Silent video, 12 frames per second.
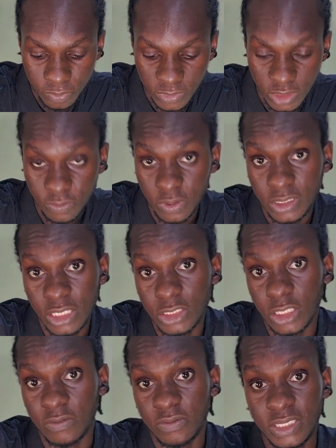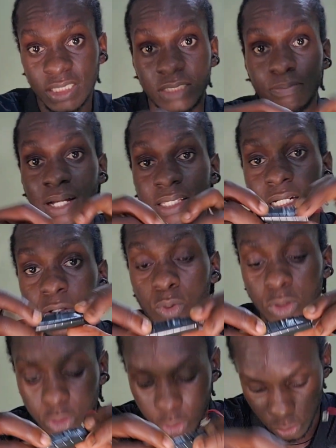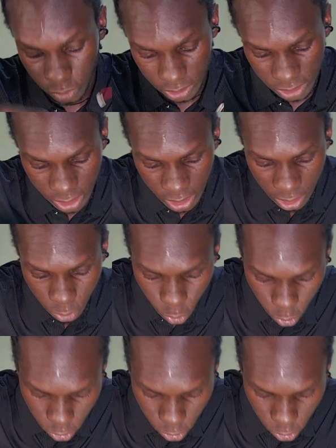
the voltage of this battery we want to read. We will